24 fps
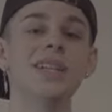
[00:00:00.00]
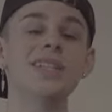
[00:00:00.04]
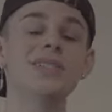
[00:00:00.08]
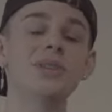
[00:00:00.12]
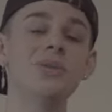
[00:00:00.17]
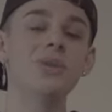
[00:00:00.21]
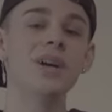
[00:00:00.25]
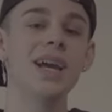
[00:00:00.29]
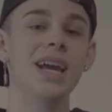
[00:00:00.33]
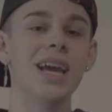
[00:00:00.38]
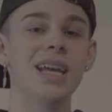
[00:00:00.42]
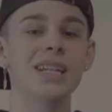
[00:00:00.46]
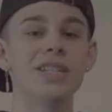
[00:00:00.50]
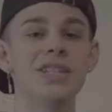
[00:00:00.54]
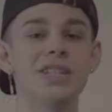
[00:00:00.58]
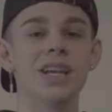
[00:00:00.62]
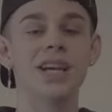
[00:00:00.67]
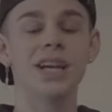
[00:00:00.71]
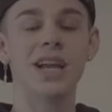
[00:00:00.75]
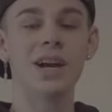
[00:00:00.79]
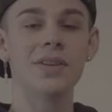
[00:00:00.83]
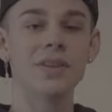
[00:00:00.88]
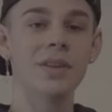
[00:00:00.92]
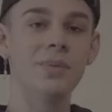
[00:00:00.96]
let's go ahead and check
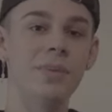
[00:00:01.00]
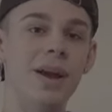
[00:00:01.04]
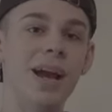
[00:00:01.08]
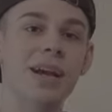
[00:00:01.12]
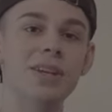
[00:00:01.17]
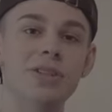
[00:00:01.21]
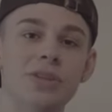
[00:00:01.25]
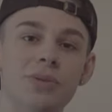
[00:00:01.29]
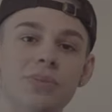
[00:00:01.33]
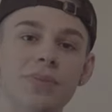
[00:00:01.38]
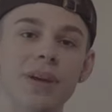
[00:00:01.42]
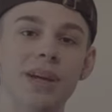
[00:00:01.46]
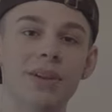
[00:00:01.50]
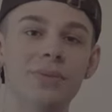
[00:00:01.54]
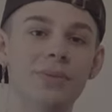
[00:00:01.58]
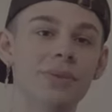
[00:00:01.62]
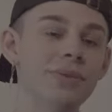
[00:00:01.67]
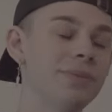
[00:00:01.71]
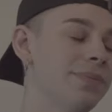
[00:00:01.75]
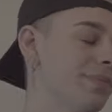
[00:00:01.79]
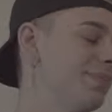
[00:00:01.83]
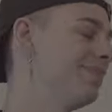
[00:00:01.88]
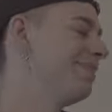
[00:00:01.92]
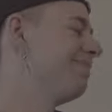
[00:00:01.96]
out the master bedroom.
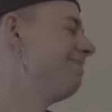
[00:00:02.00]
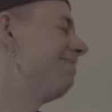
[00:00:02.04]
